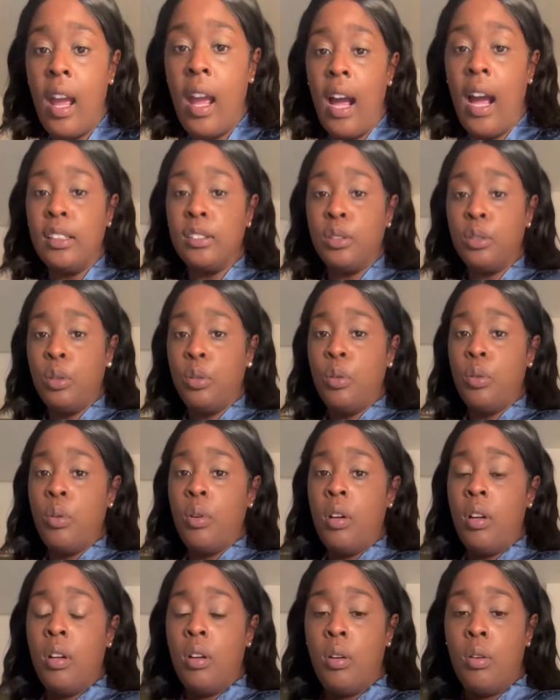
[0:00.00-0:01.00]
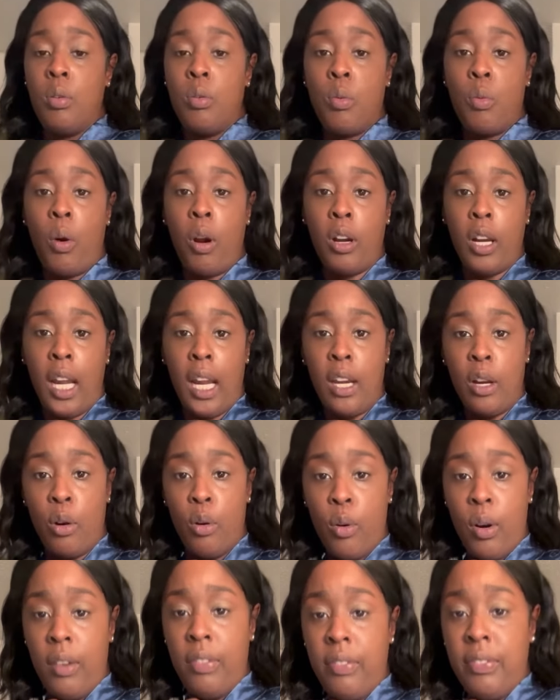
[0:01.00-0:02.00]
I do work in an
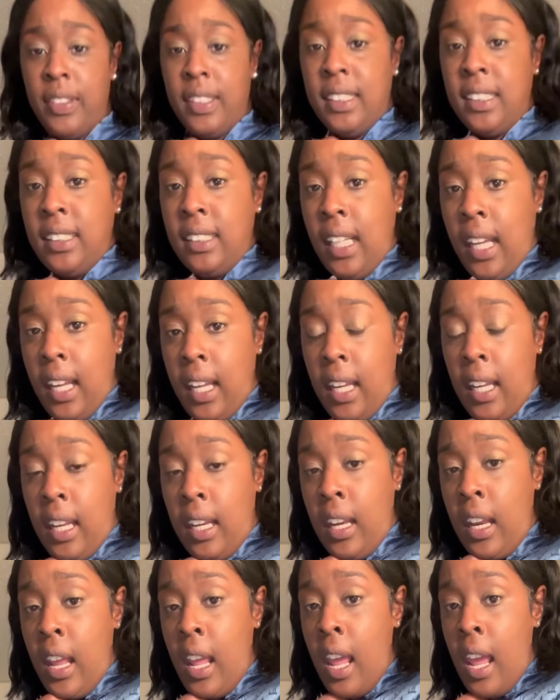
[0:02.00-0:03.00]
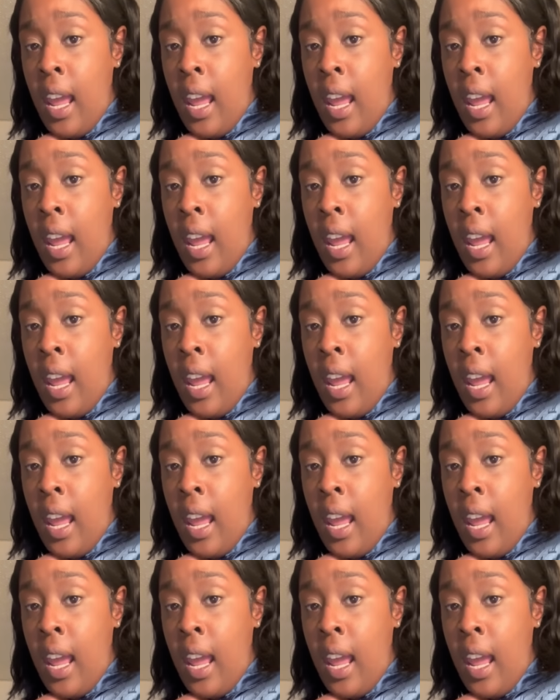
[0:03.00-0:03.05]
office setting